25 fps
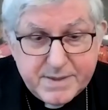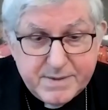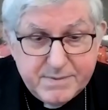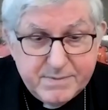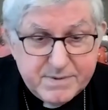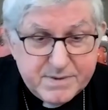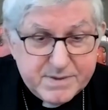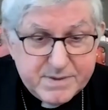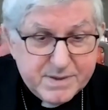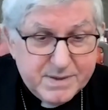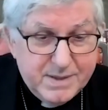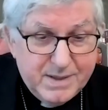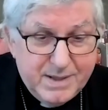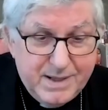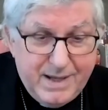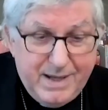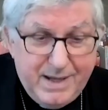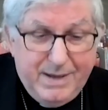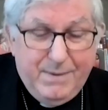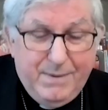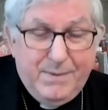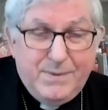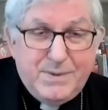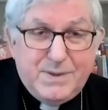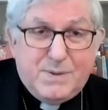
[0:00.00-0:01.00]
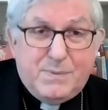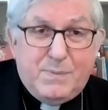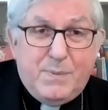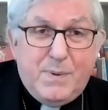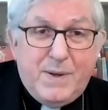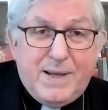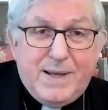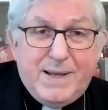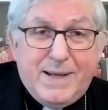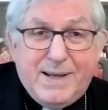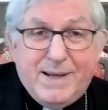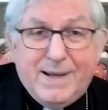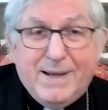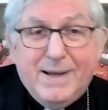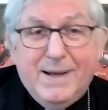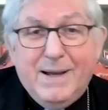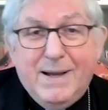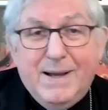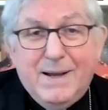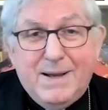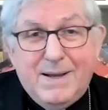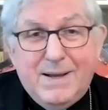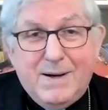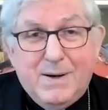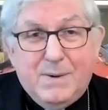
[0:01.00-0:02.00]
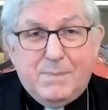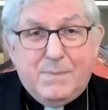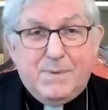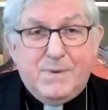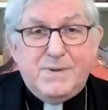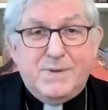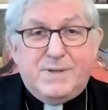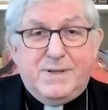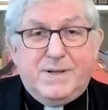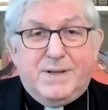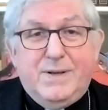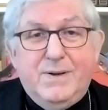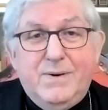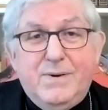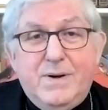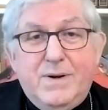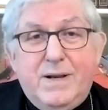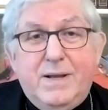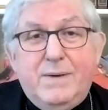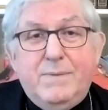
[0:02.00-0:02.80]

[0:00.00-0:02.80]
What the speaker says: He was being, you know, persecuted.